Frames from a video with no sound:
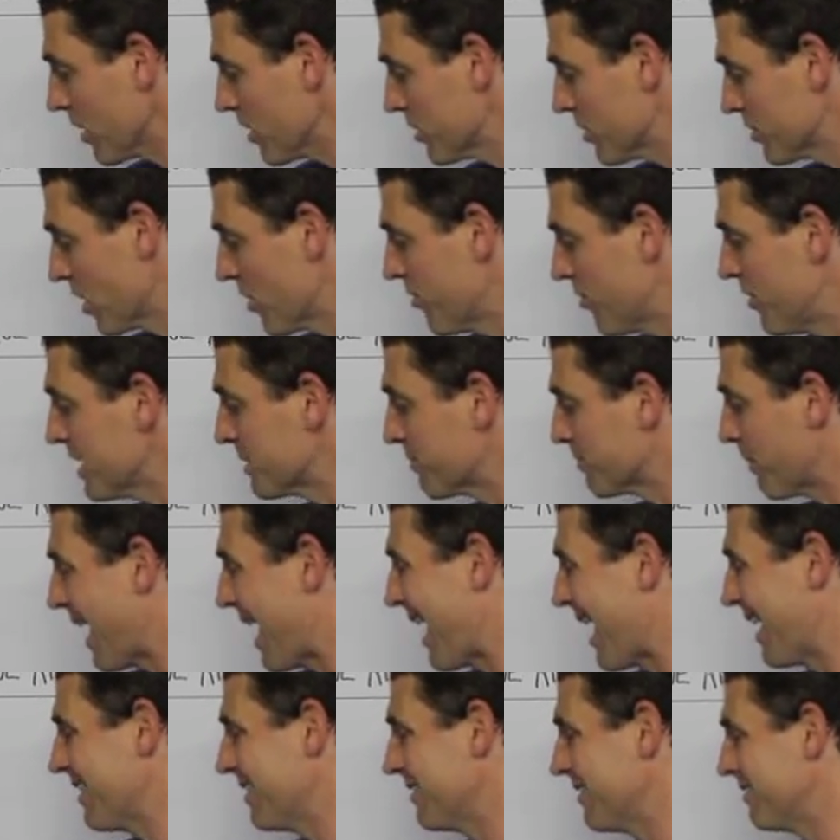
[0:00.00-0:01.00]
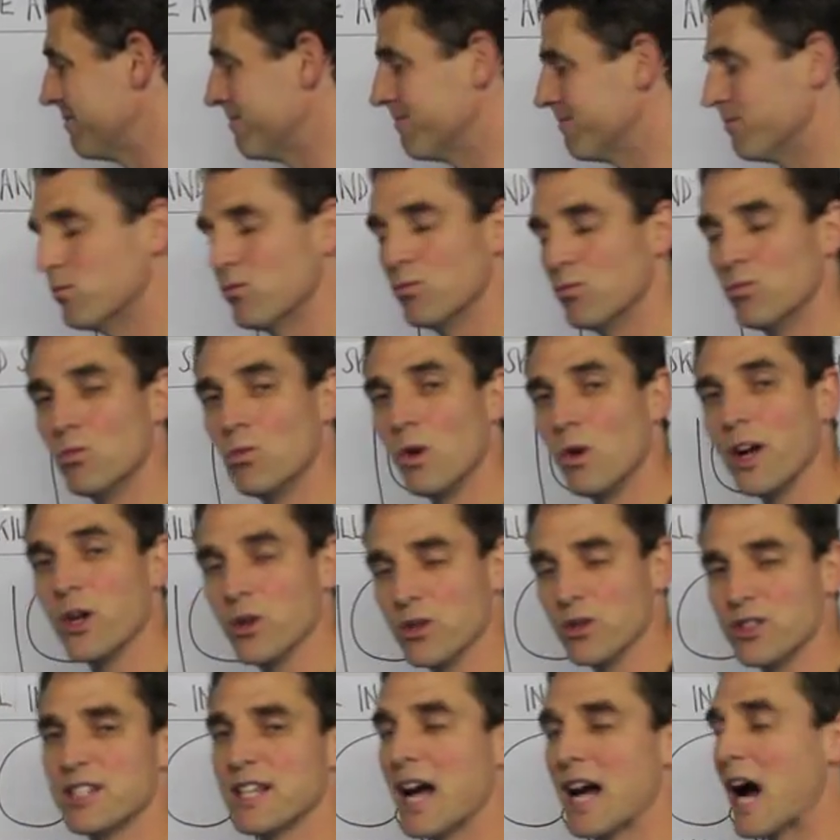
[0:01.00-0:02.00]
So this part, we
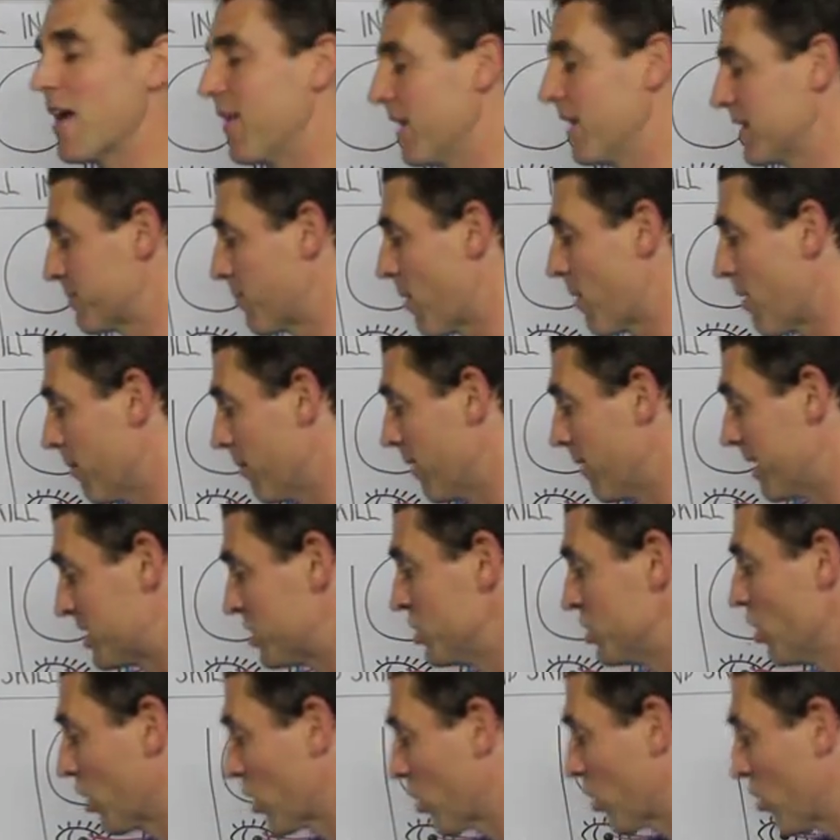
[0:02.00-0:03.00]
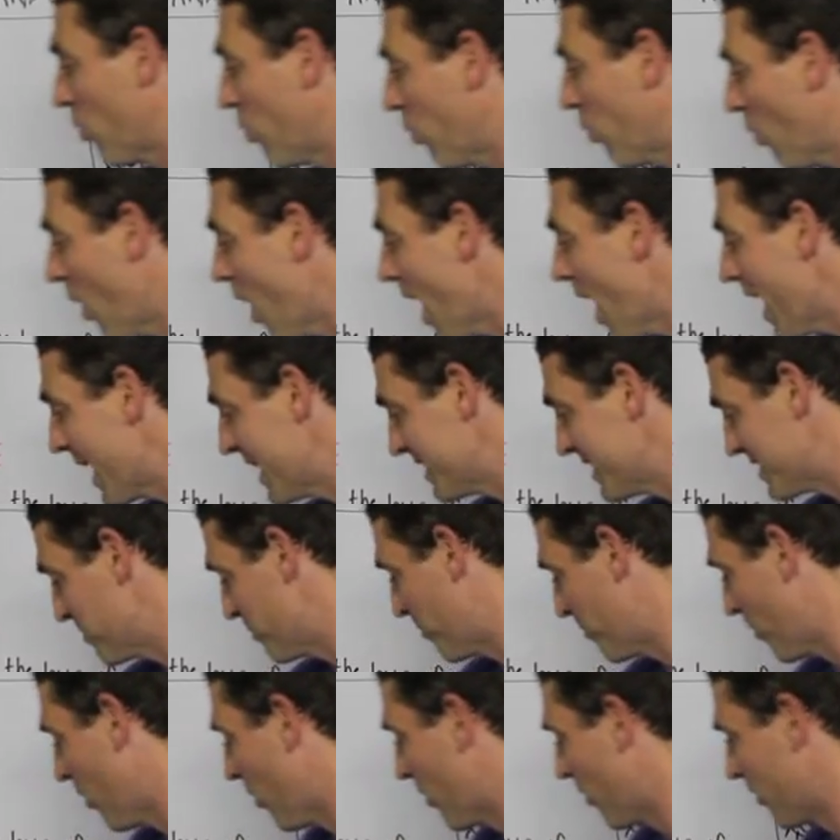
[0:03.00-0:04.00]
could say it's not quite as
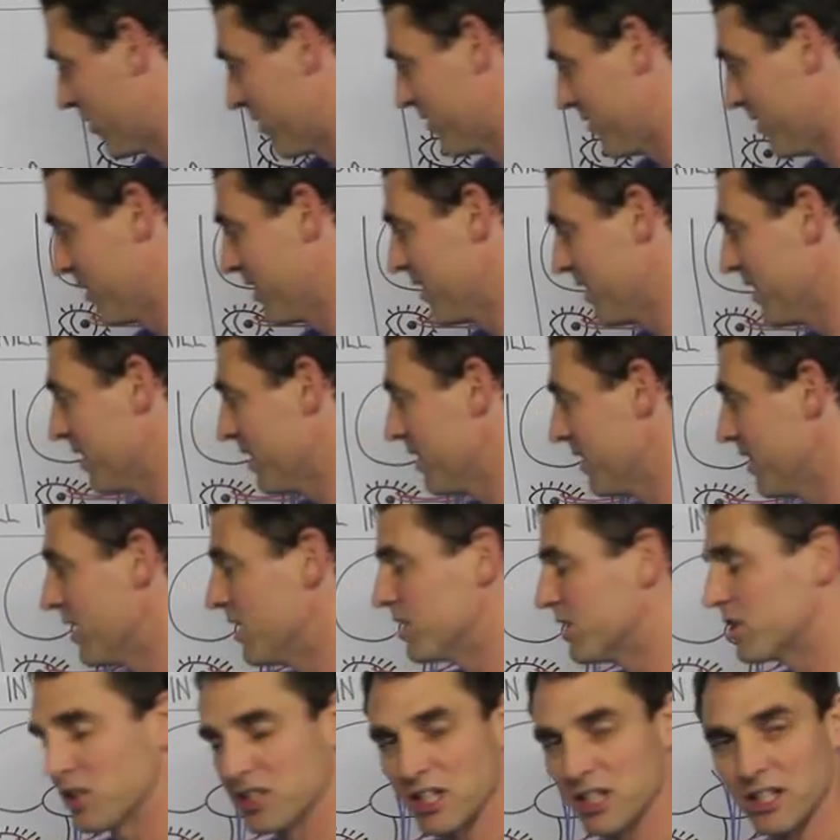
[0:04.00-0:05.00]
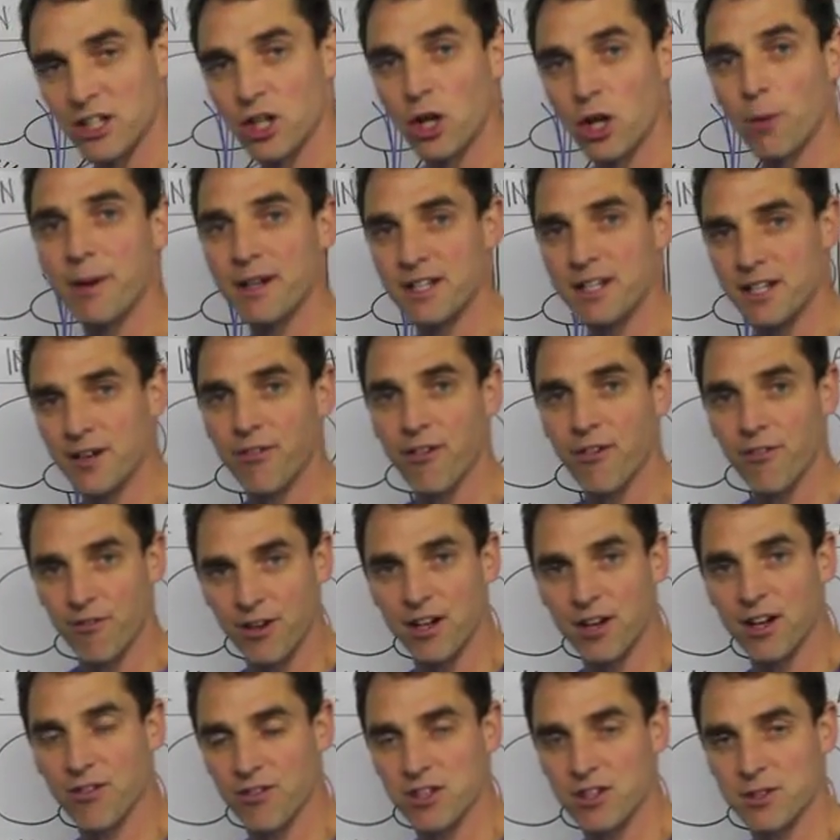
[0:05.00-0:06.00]
important. So it's a little bit different for
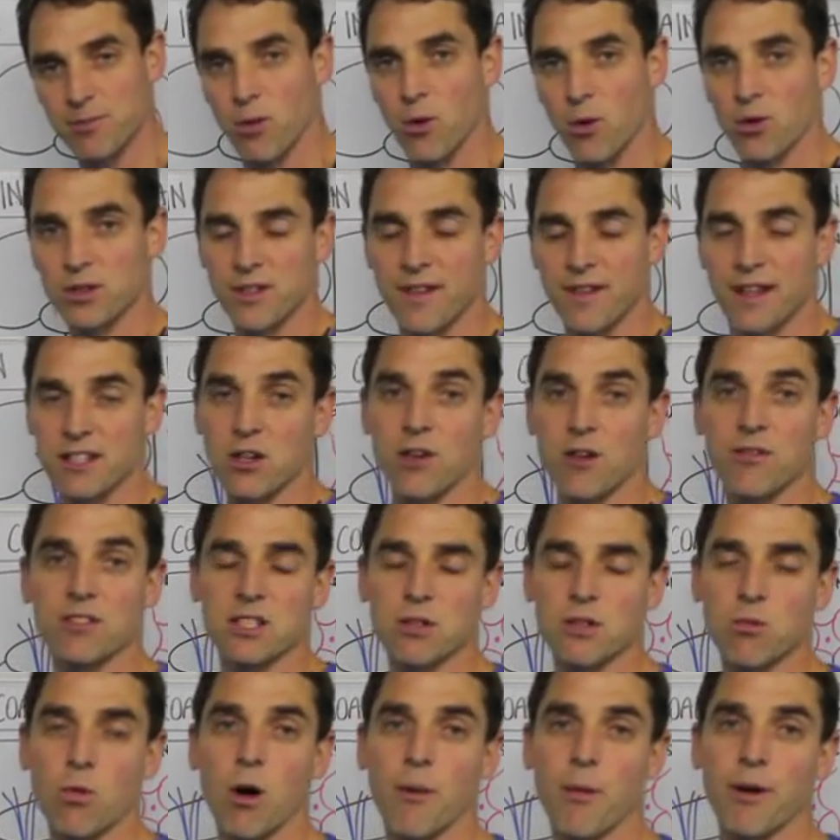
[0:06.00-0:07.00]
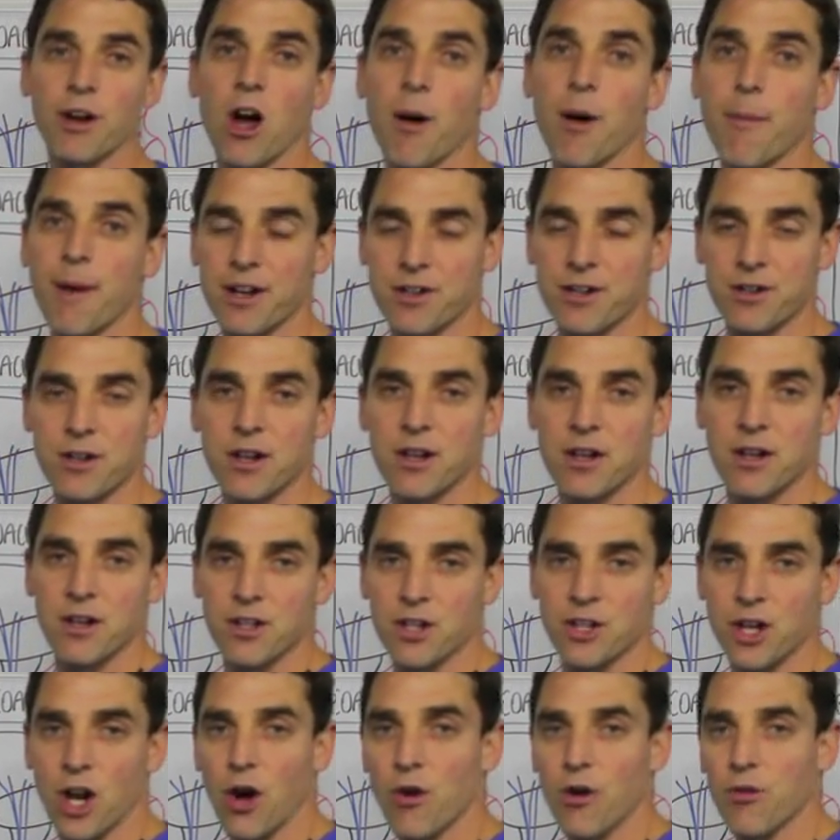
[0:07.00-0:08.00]
different sports, and that's obviously why we go about,
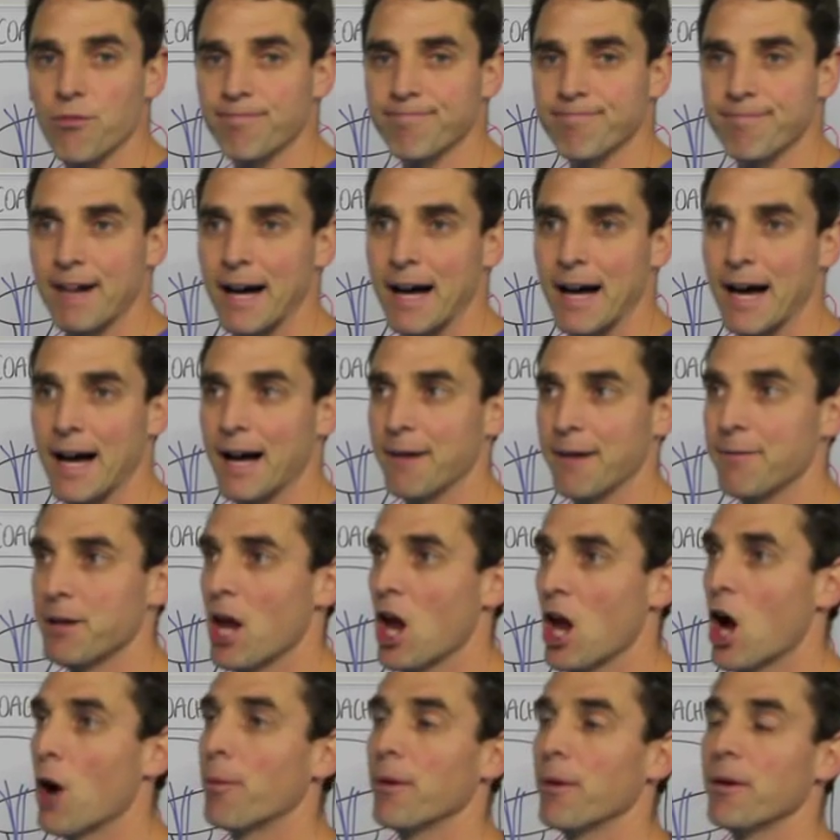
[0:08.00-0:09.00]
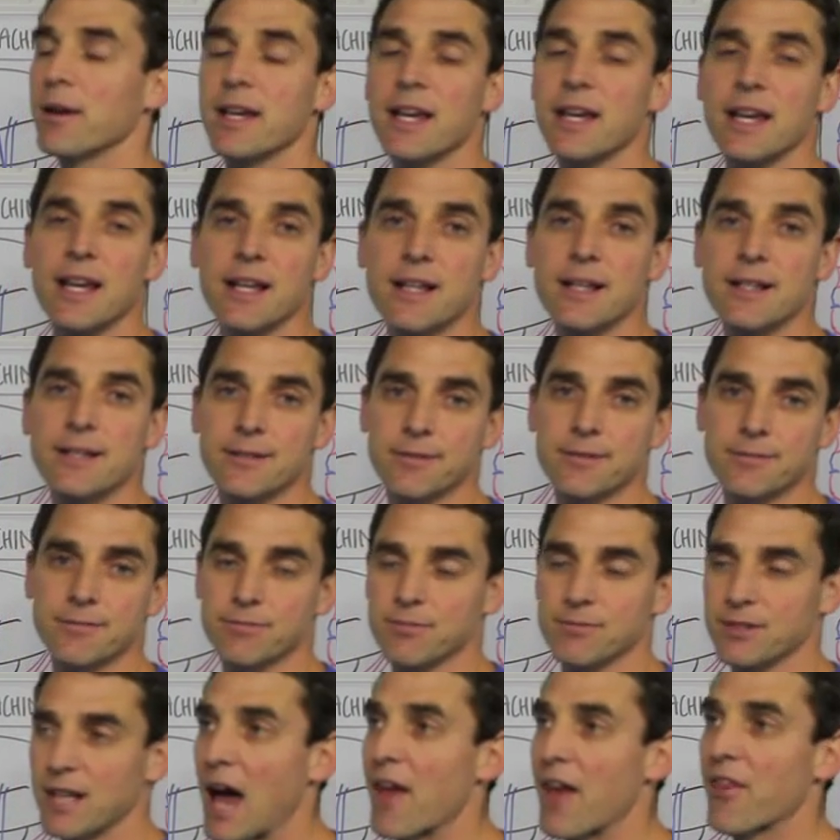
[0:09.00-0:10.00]
helping kids
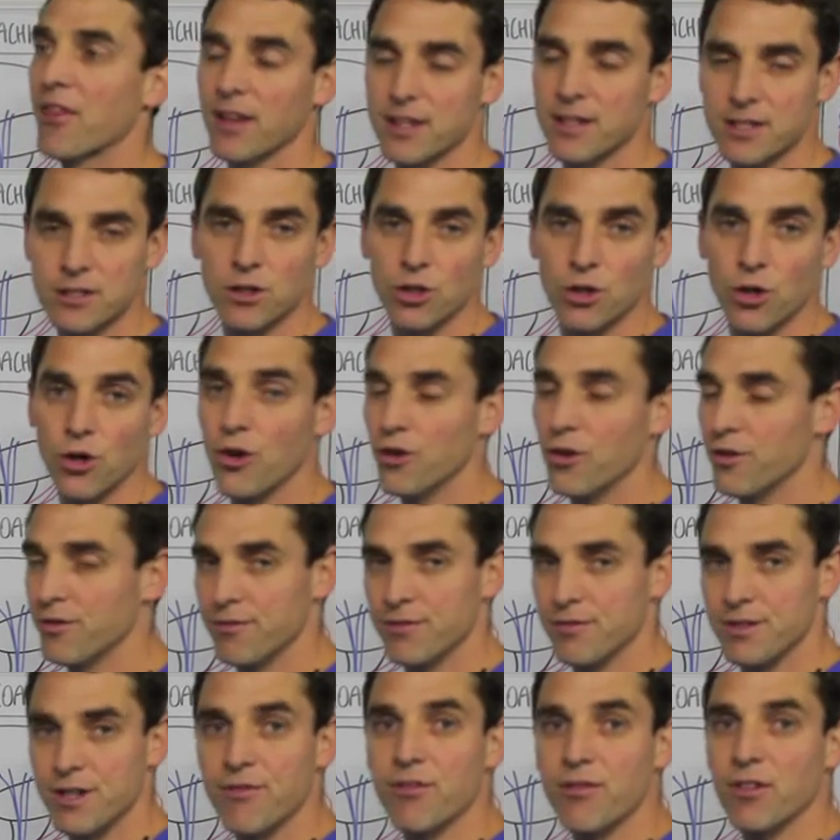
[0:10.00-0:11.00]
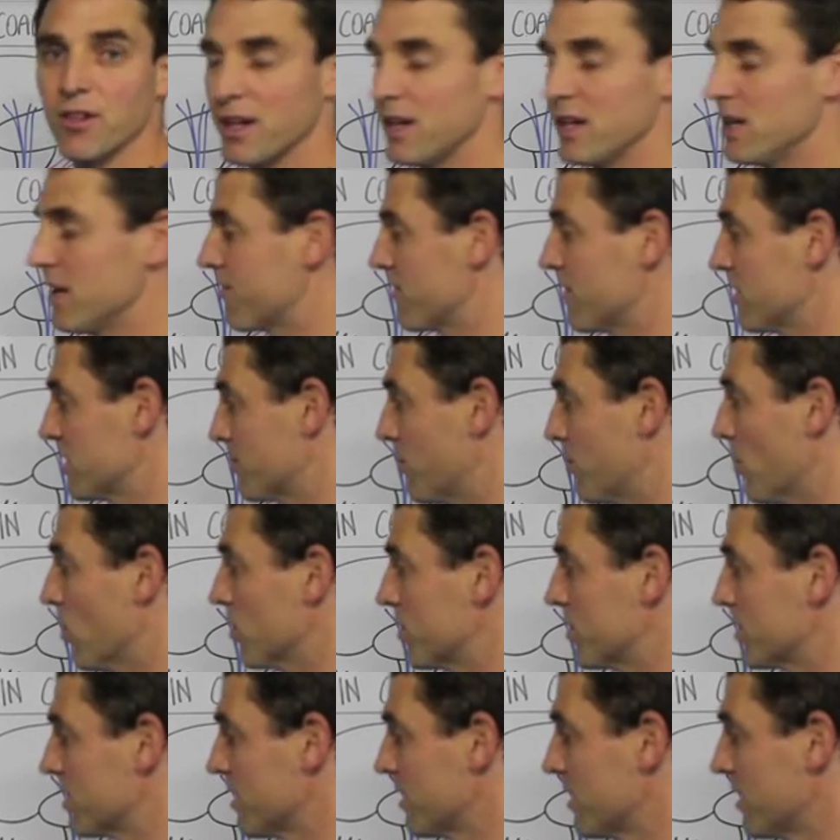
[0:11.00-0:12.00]
and athletes learn differently in different
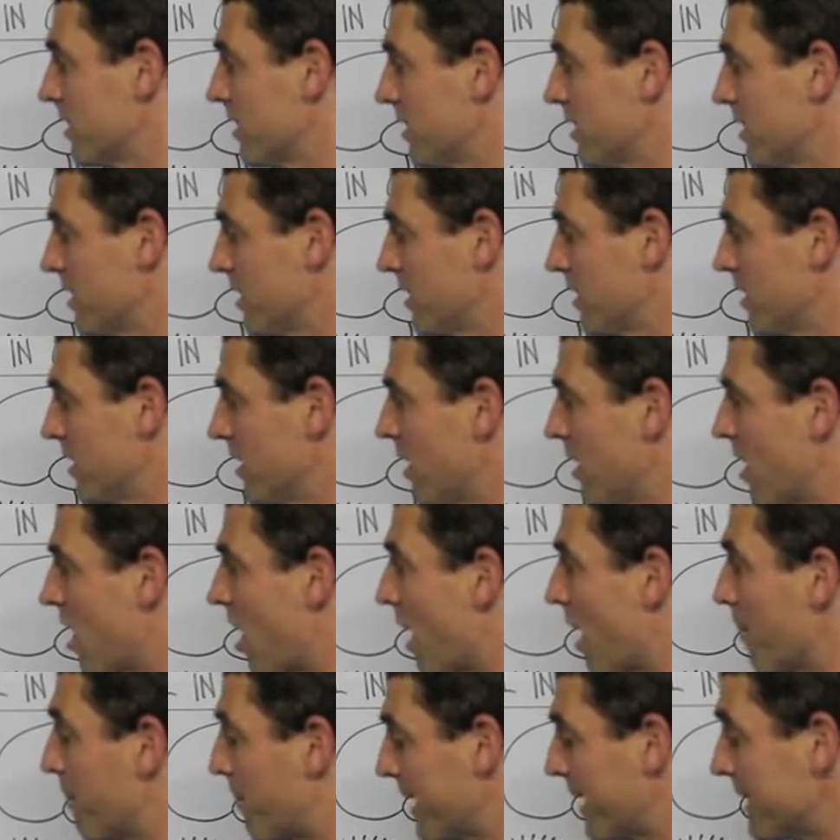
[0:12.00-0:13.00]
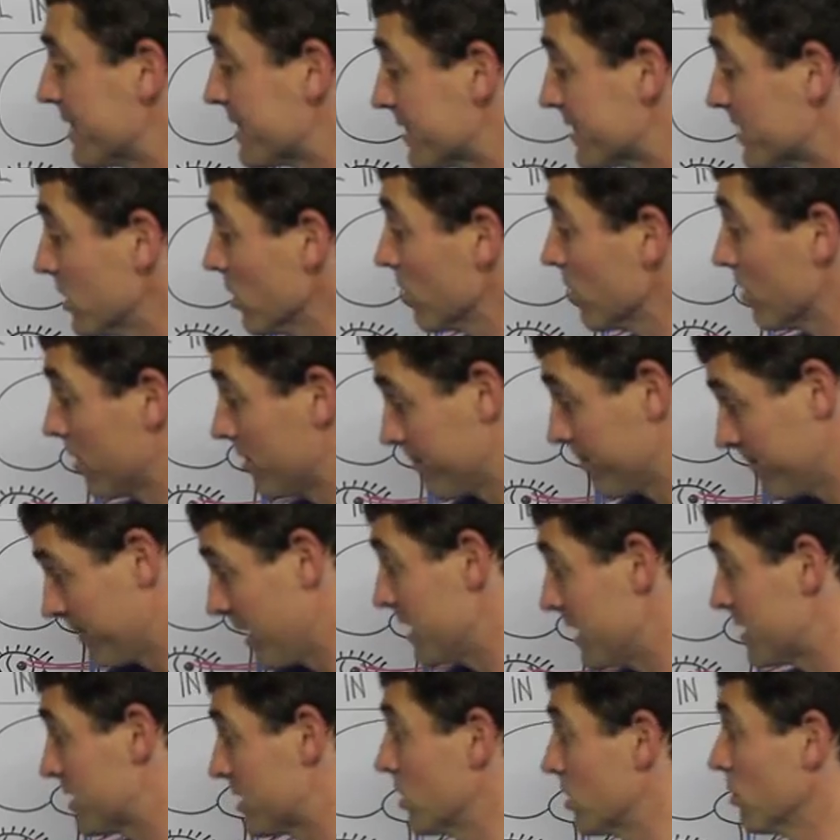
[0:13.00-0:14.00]
sports. All right, but it's still,
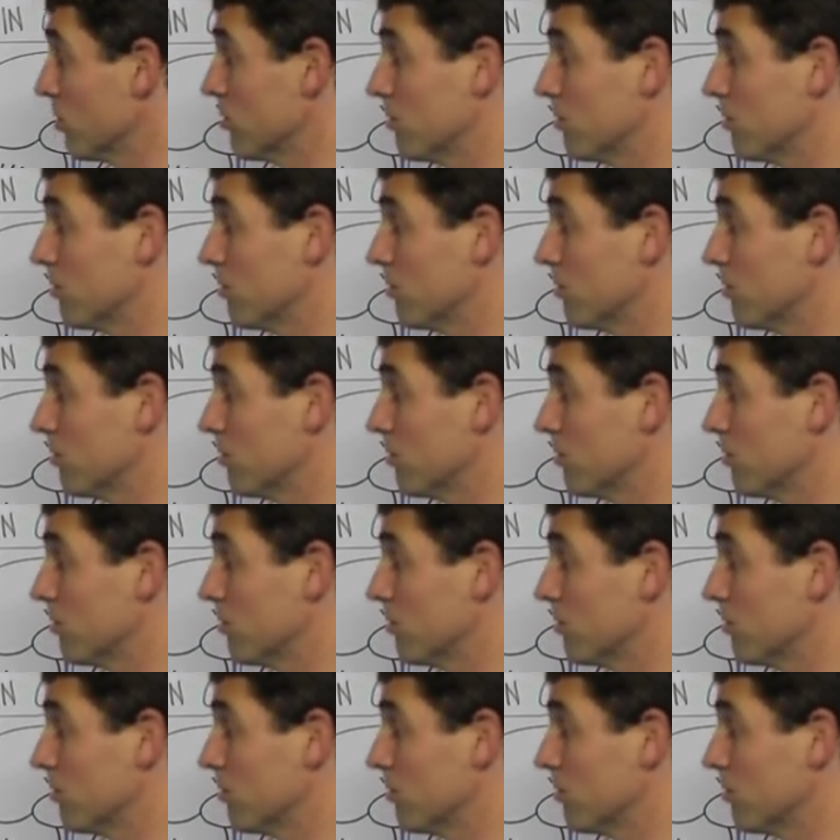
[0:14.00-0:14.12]
this